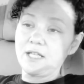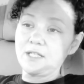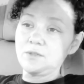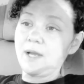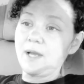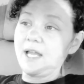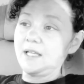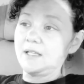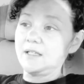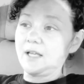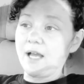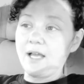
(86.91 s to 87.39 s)

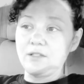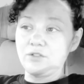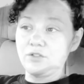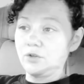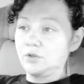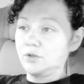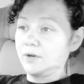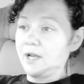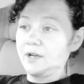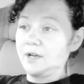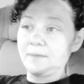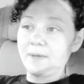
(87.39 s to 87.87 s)
That's why I,
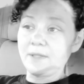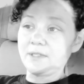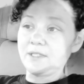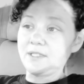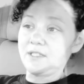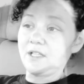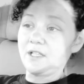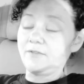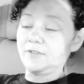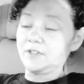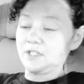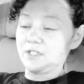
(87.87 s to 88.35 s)
I joke around
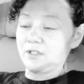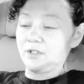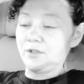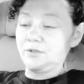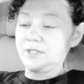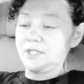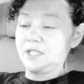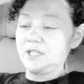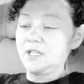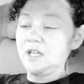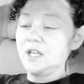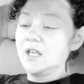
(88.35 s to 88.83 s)
about this stuff and
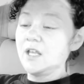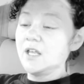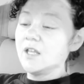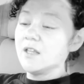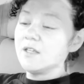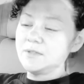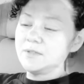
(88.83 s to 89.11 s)
disclose it.